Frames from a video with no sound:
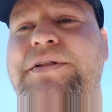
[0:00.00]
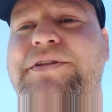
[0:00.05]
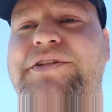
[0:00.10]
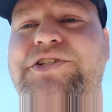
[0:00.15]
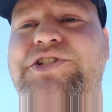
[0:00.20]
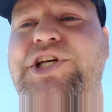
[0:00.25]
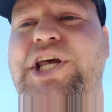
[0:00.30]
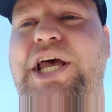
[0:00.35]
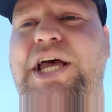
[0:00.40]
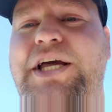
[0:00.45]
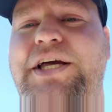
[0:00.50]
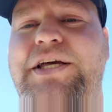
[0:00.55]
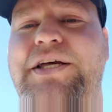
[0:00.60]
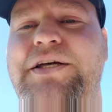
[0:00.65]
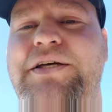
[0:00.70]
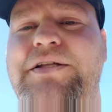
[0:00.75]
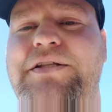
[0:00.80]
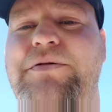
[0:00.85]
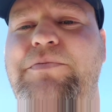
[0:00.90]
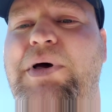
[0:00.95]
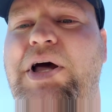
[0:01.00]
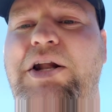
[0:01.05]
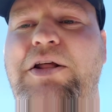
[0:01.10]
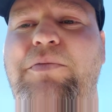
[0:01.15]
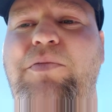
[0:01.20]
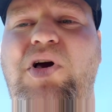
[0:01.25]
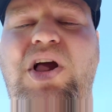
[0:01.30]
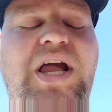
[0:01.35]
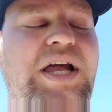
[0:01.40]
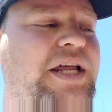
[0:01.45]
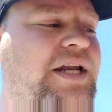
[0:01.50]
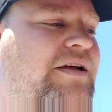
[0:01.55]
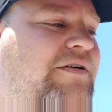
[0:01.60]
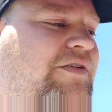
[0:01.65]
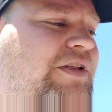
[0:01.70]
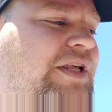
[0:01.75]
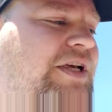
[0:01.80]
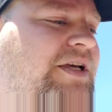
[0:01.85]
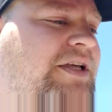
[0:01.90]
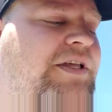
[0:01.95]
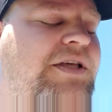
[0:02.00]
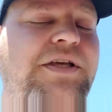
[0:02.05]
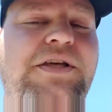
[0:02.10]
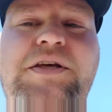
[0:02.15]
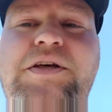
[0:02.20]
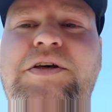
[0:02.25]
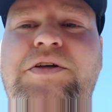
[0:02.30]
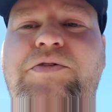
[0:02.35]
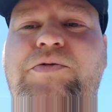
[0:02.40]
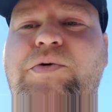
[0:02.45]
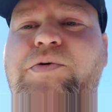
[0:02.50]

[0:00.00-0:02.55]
the jack, the mounting bracket and everything,